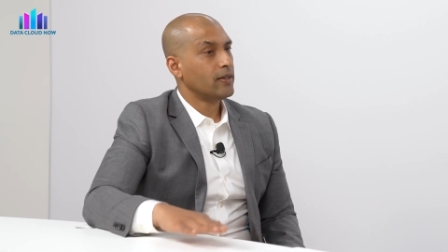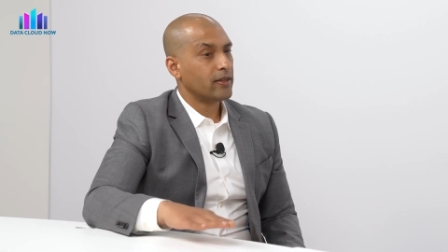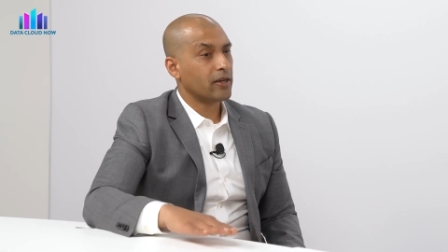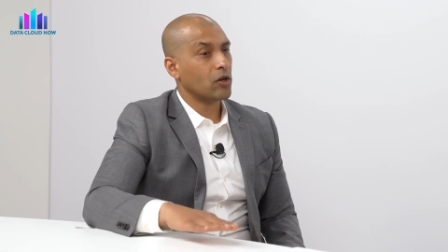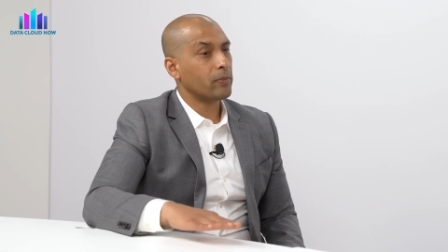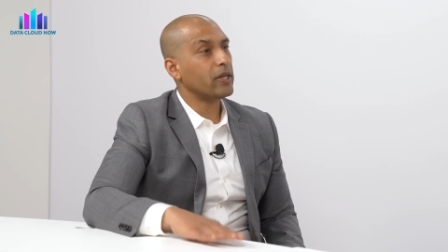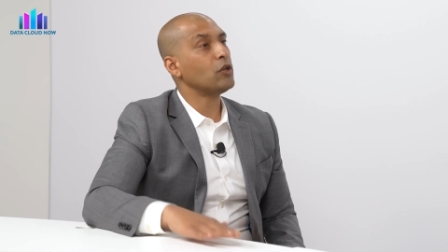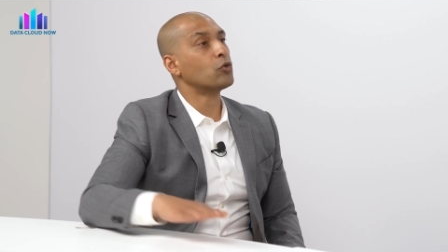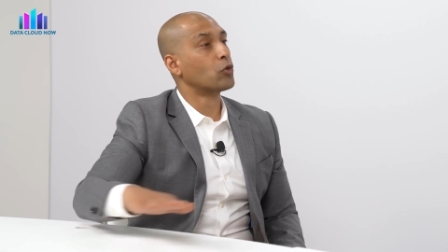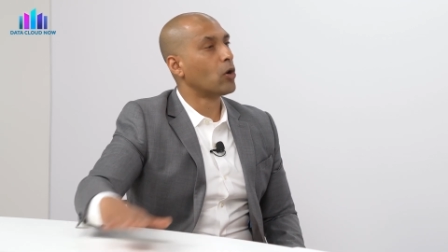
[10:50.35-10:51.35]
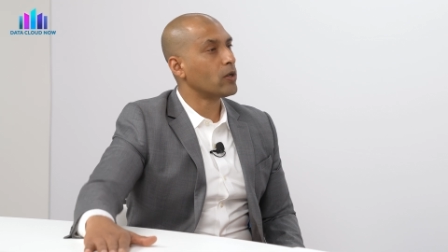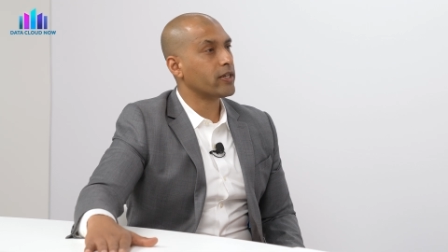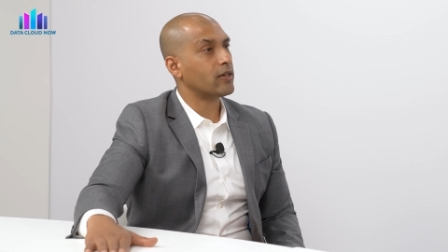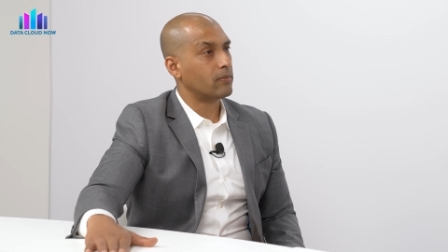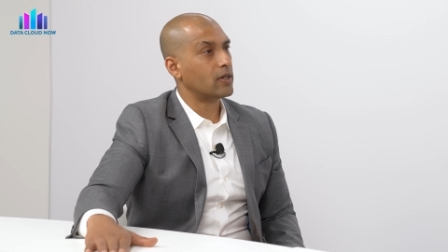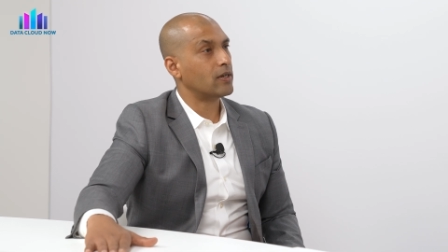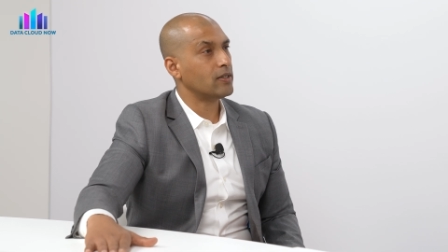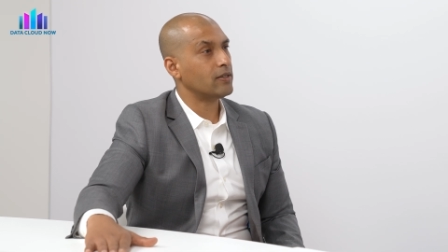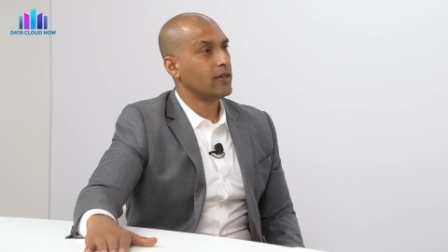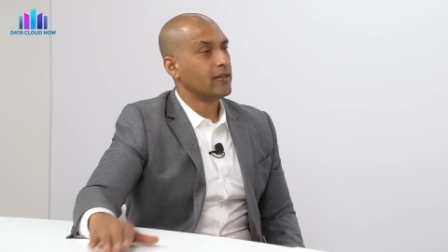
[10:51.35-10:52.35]
There are going to be new roles that
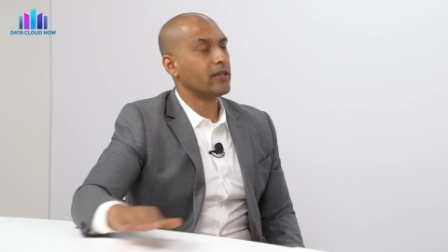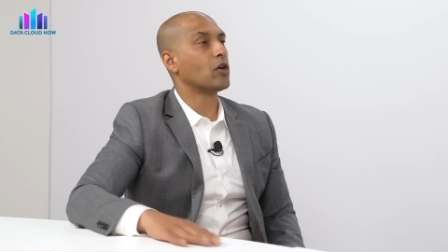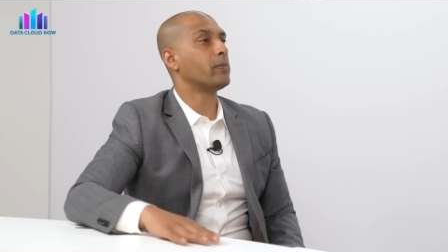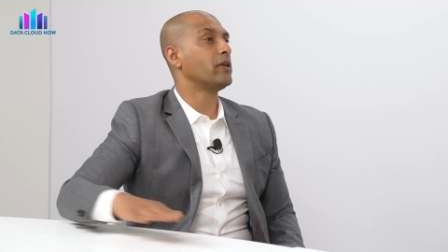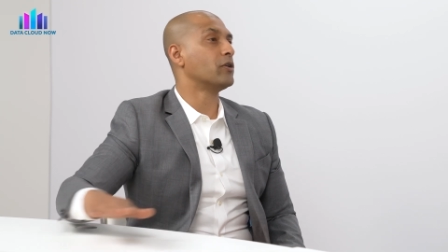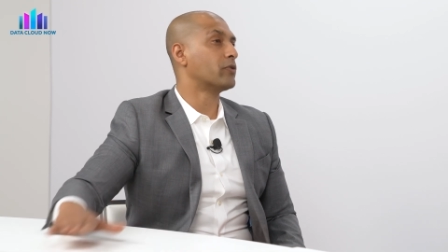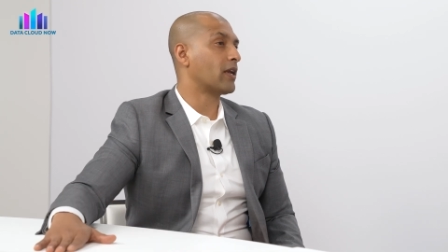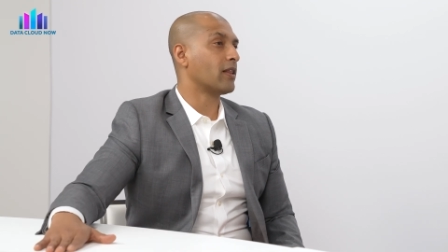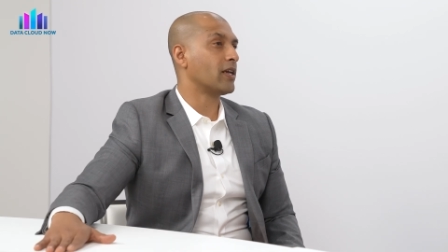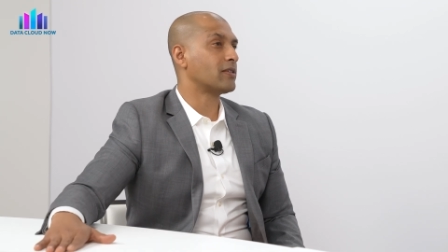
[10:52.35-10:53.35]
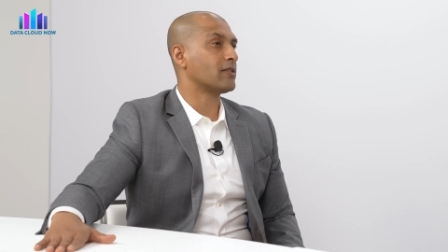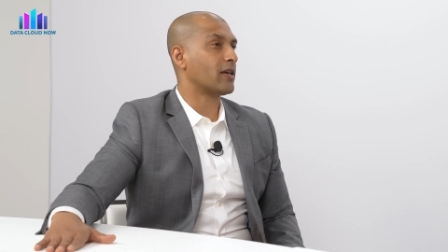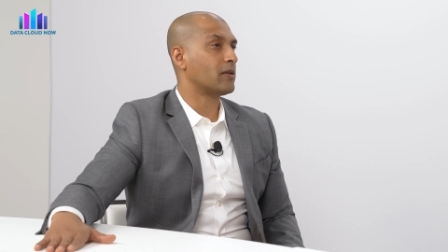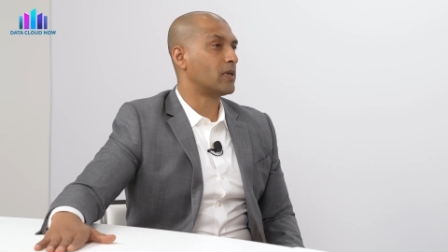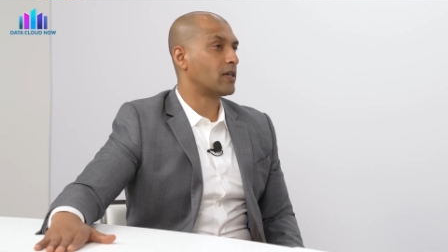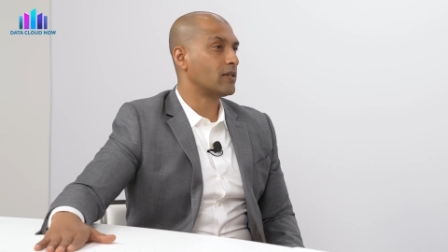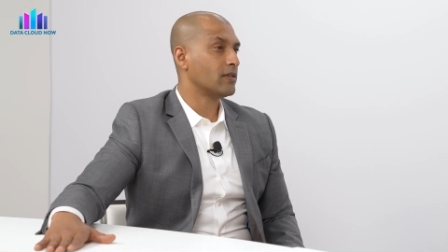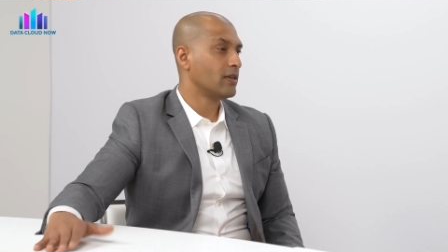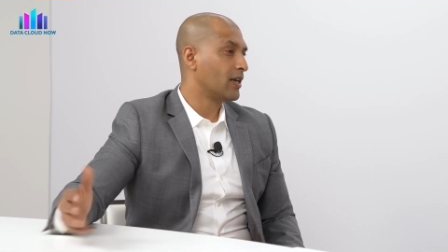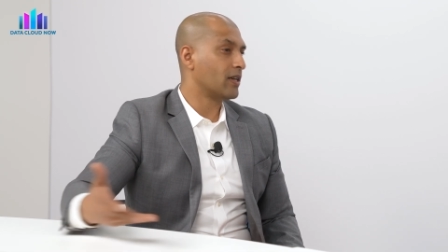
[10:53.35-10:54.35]
emerge. There are going to be new regulations that emerge,
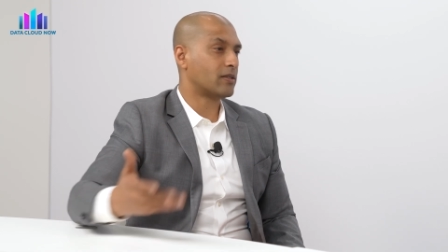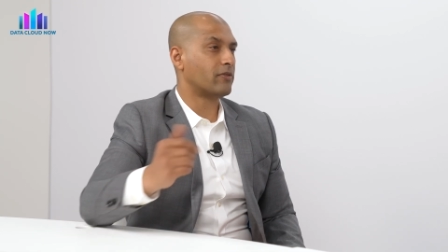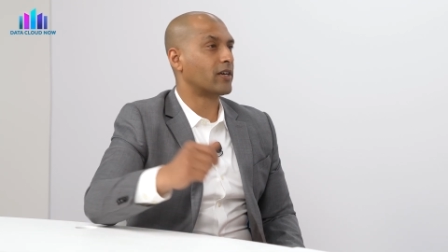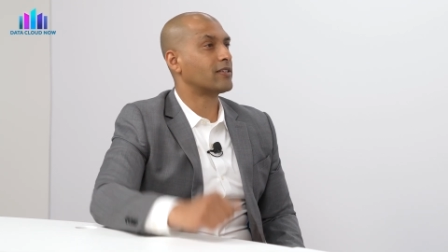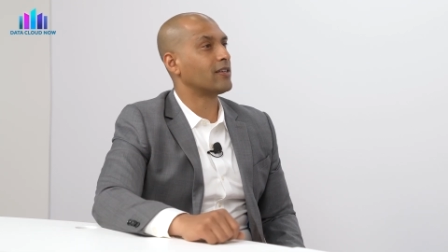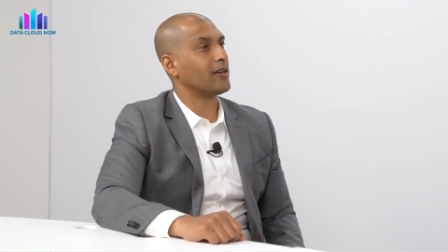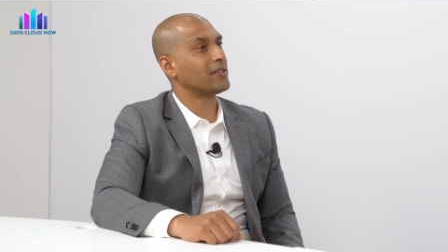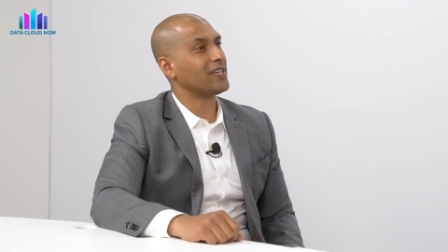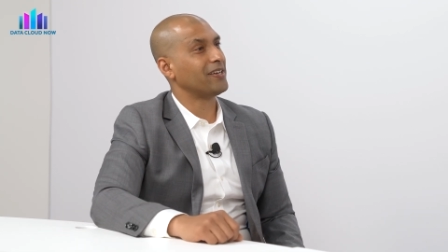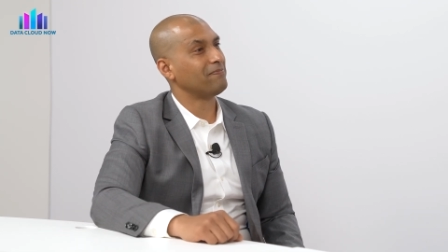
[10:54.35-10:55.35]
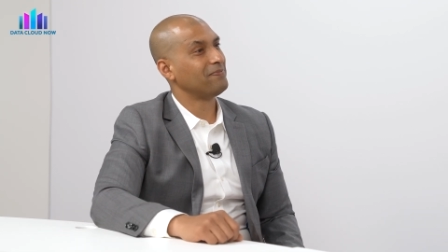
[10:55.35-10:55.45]
and it's a very exciting time.